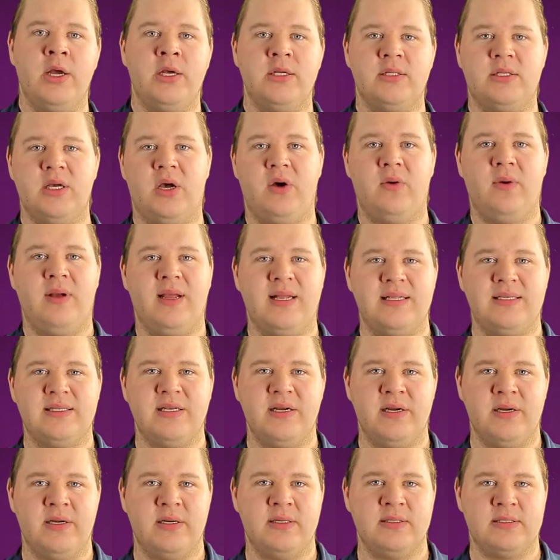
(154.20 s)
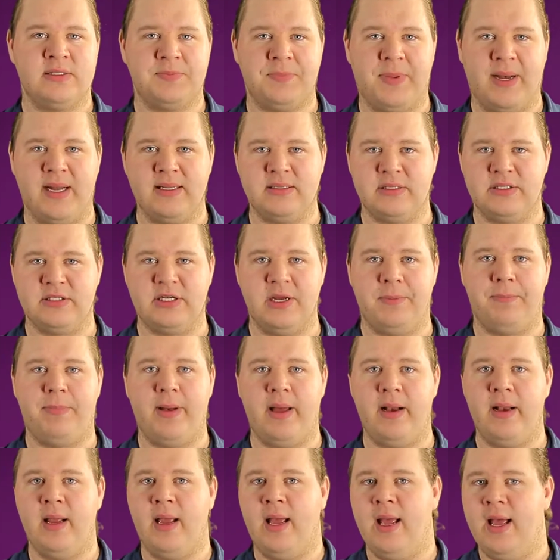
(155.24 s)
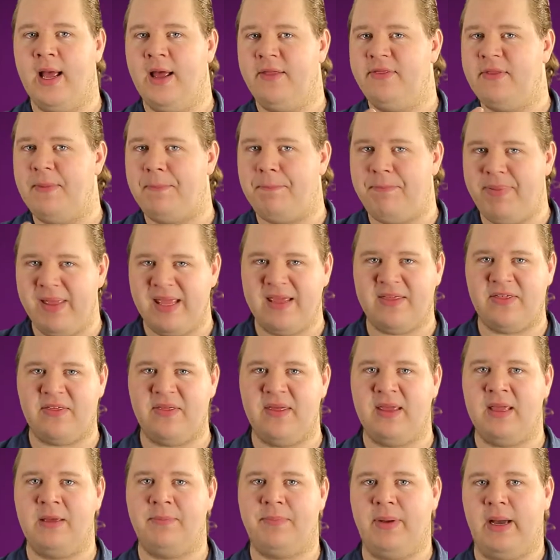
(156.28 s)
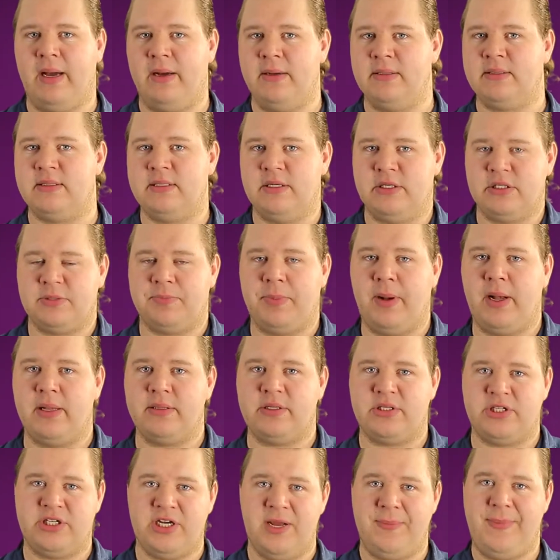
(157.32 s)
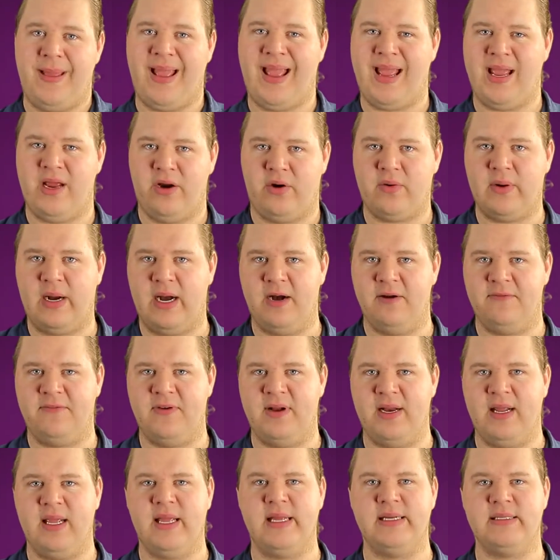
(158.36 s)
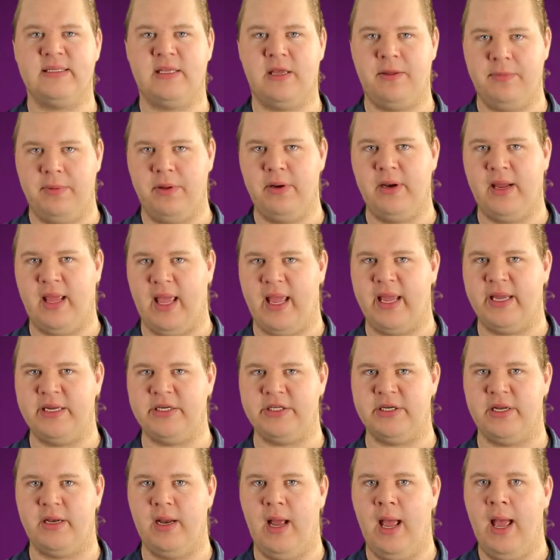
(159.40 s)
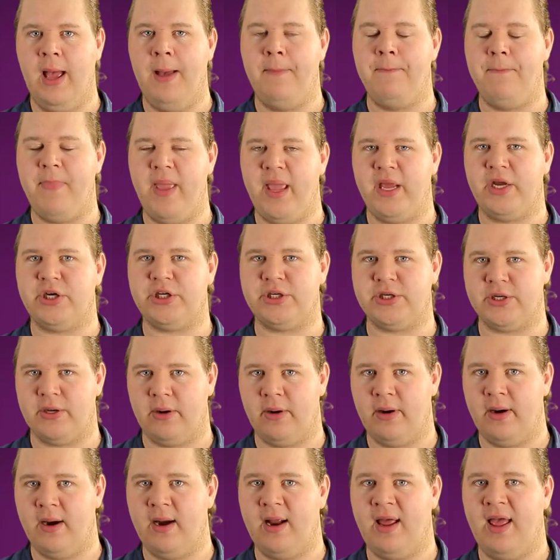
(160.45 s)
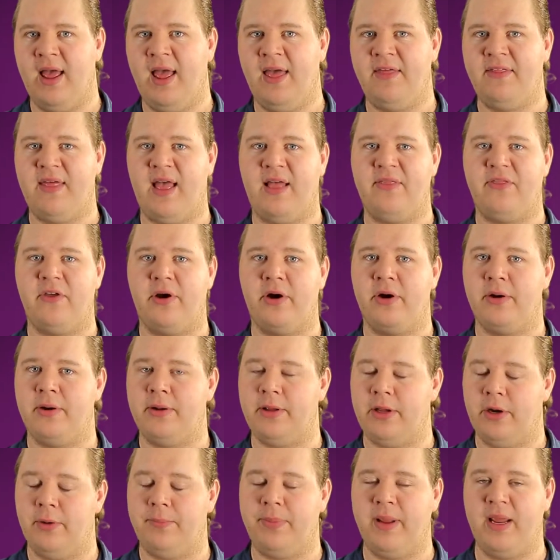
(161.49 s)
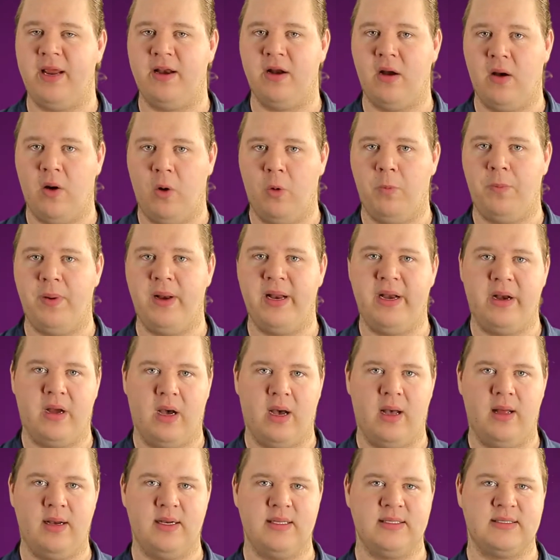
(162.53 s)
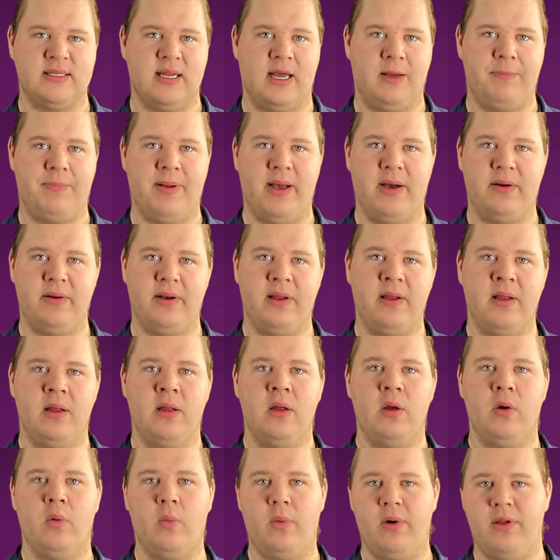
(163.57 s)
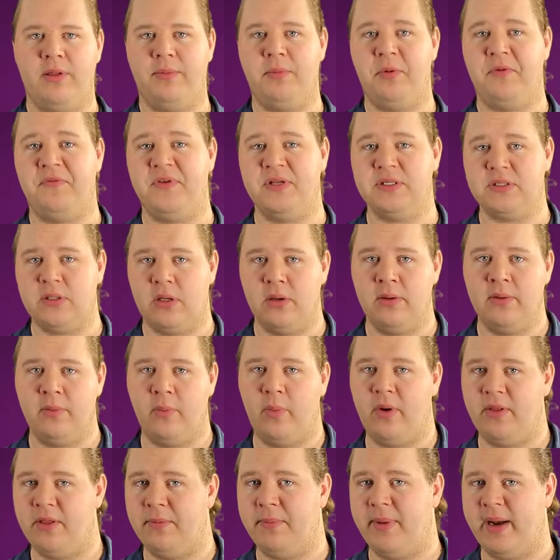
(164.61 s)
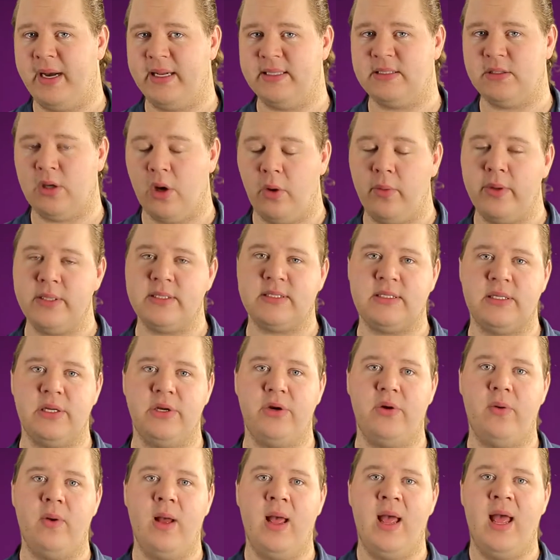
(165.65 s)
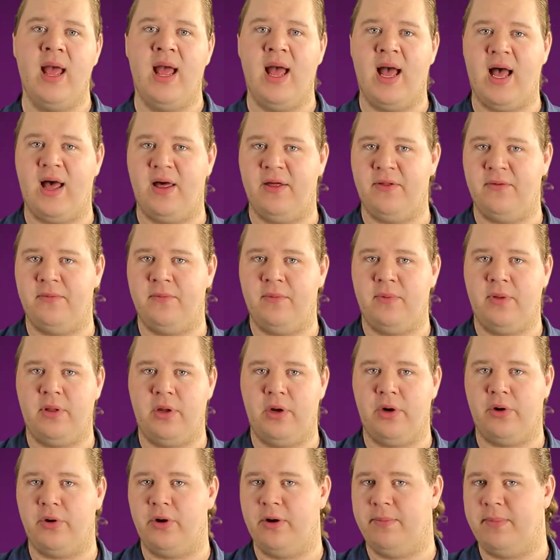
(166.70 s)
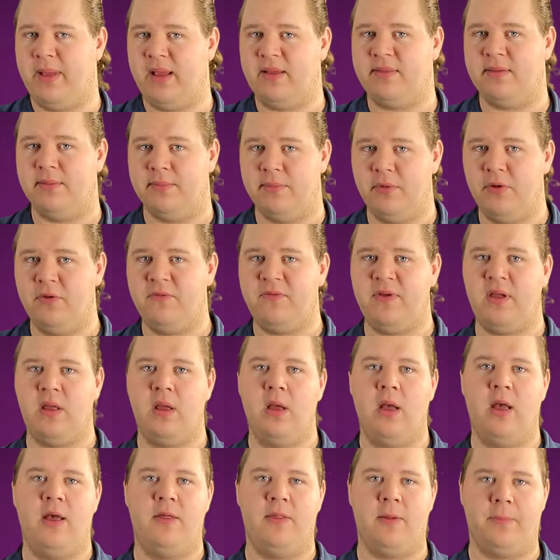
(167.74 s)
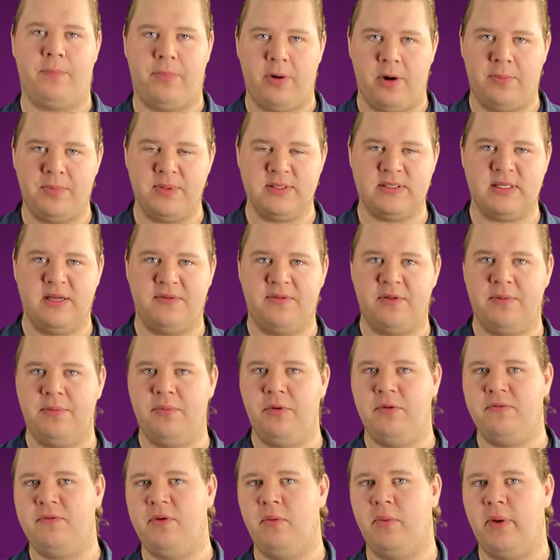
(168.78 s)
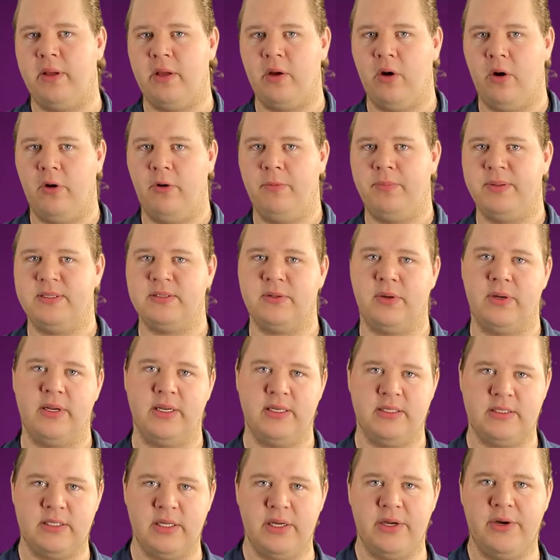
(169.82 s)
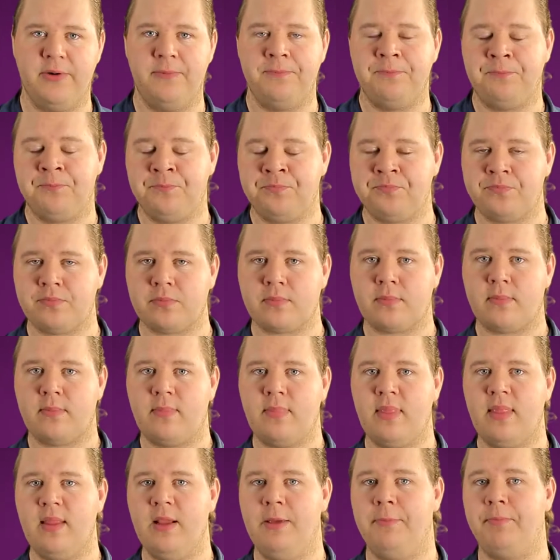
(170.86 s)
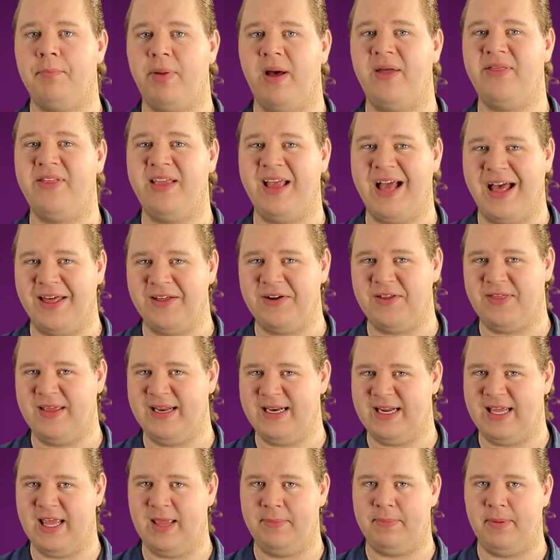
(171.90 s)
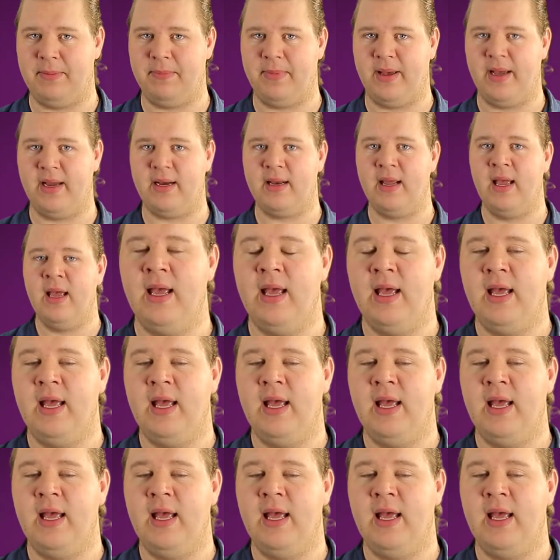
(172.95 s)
So consider it sponsorship, but the big thing about your sponsorship and crowdfunding is communication. Make sure that you're being open and honest about where the money's going to, how you're going to make the movie, the purpose of the movie, what you hope it's going to do. But the other thing to keep in mind